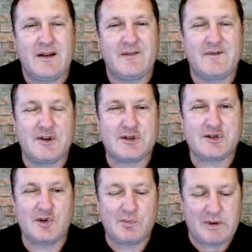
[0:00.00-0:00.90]
a
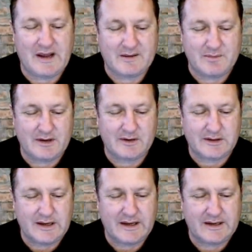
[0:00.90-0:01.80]
virtual
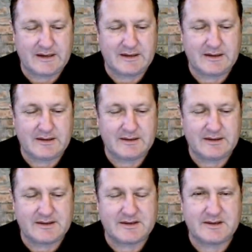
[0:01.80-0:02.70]
blackmail, and
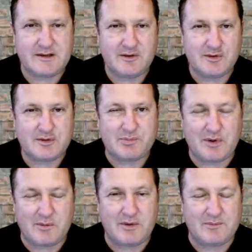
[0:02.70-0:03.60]
this is a huge
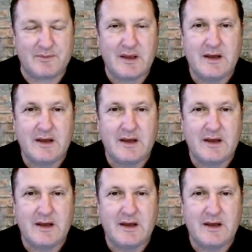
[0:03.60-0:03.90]
problem.